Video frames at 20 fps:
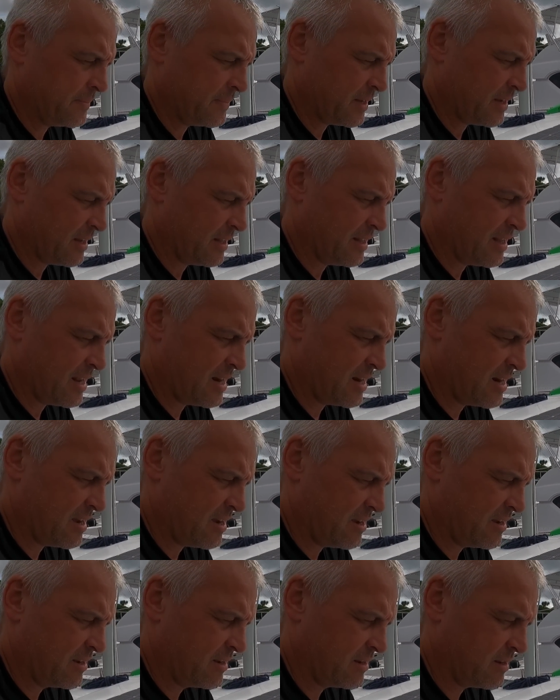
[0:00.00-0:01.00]
and then
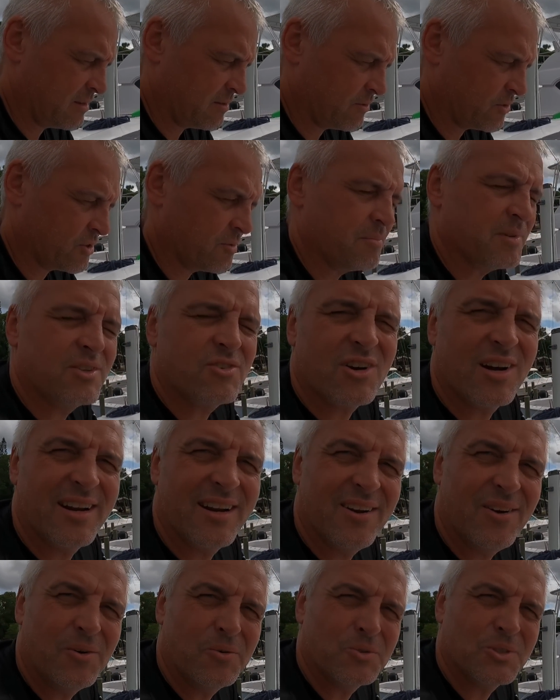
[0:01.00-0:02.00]
should be drilling
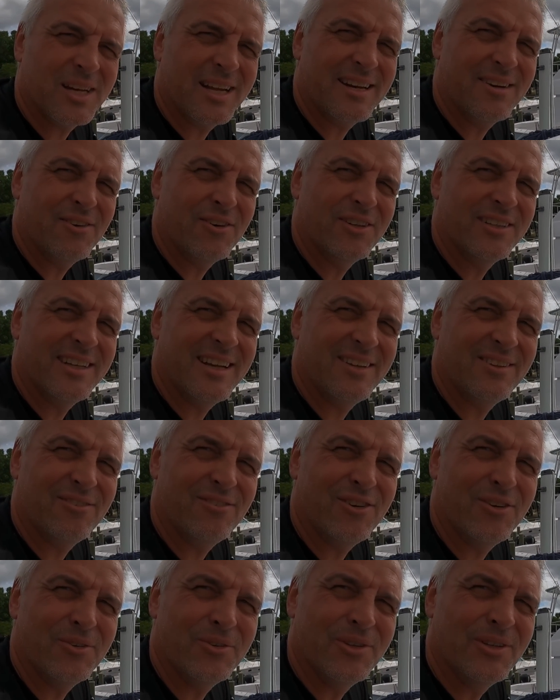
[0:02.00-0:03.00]
holes later on down the
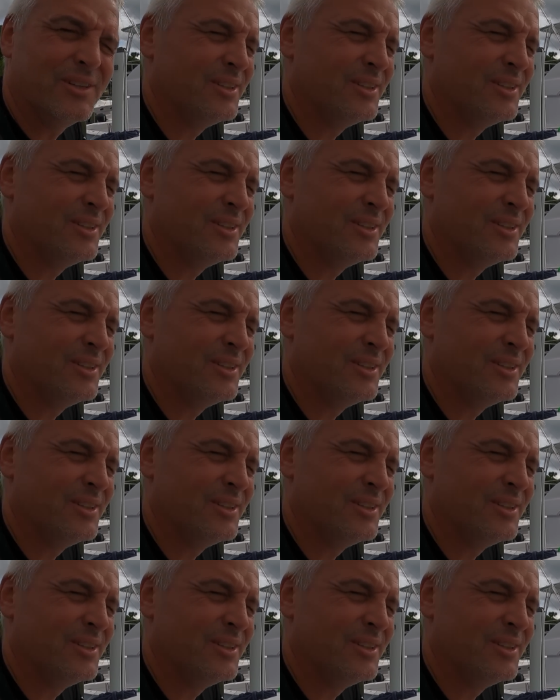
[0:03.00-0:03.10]
road.